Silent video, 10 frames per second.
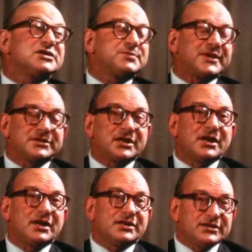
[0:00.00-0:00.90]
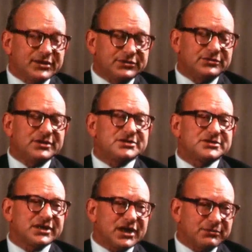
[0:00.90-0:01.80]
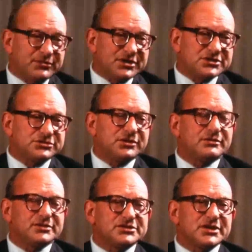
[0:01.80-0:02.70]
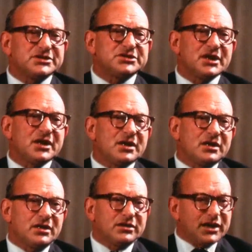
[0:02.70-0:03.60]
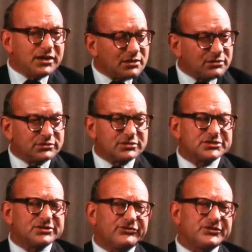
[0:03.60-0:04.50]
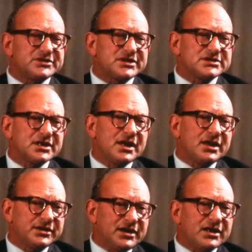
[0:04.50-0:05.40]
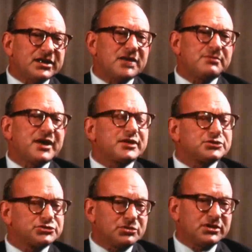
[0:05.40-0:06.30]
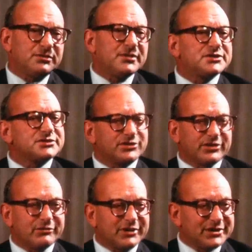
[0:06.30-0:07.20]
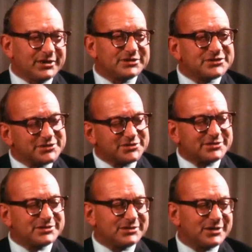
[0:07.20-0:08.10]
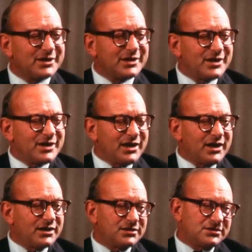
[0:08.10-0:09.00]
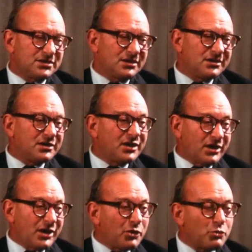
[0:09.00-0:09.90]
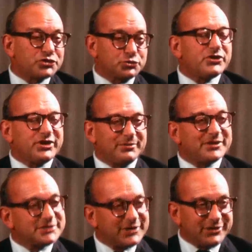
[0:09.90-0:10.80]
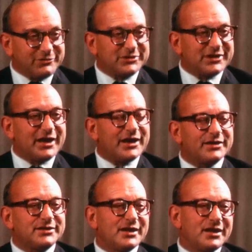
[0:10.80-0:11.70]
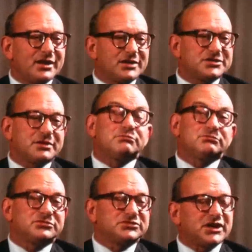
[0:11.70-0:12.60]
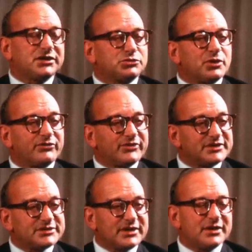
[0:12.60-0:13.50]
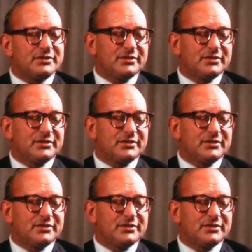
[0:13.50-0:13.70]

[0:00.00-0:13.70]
I spent another 2 years at Cambridge doing research, again on crystal physics. Then I came back to join him as a theoretical assistant, and I was with him until he retired some 10, 12 years ago.